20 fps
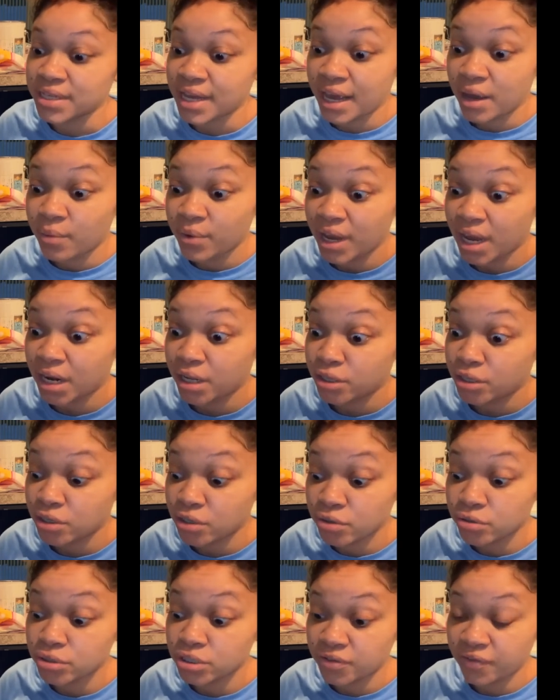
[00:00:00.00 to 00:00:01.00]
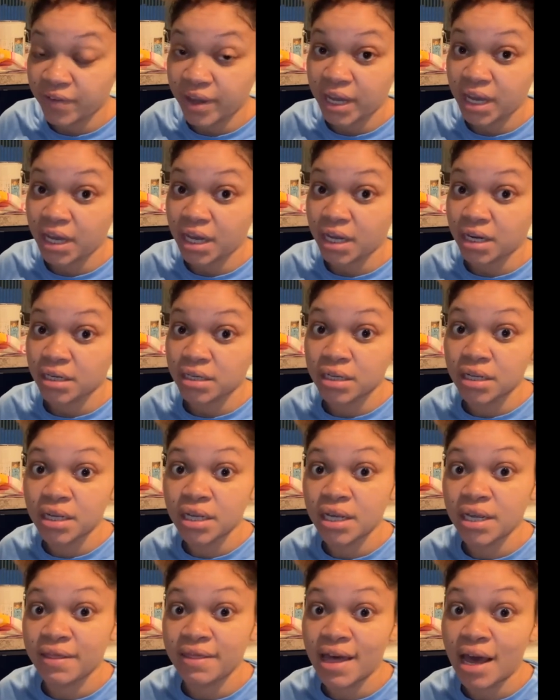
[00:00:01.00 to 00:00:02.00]
And we got a huge fan
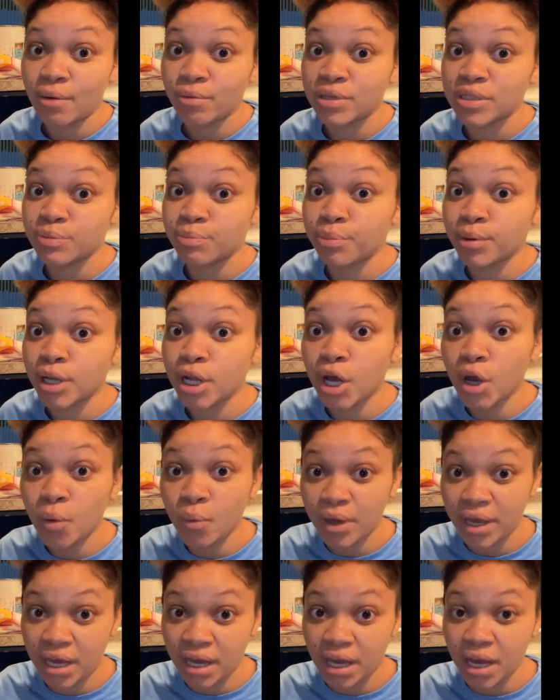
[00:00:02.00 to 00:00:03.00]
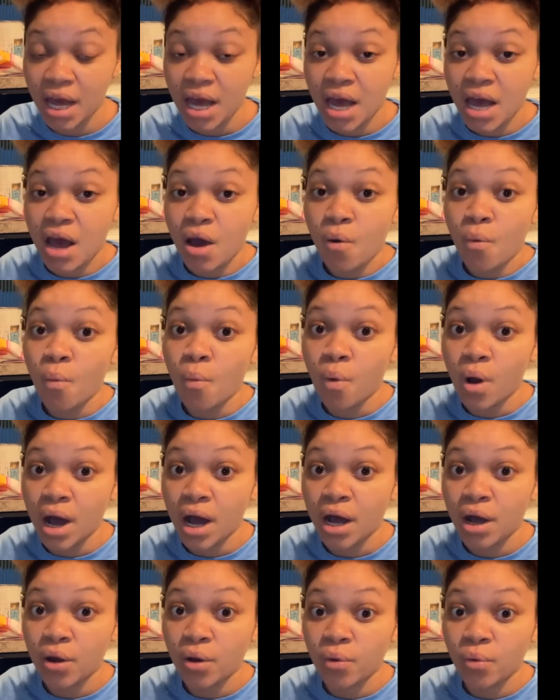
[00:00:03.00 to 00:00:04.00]
that was blowing
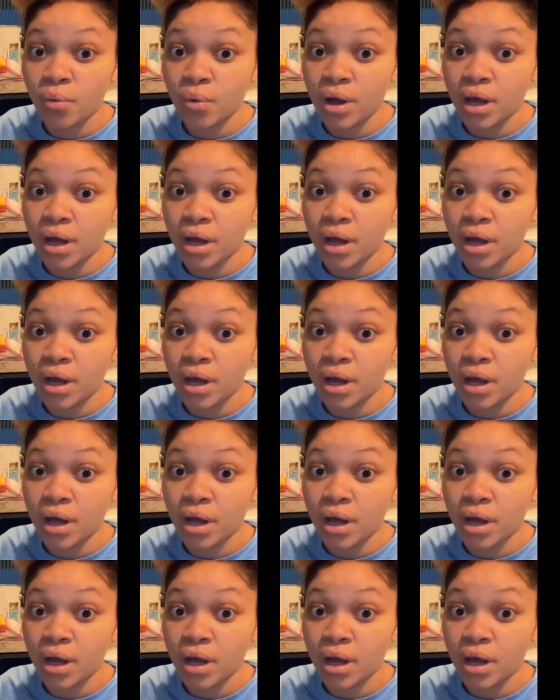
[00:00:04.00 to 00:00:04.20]
while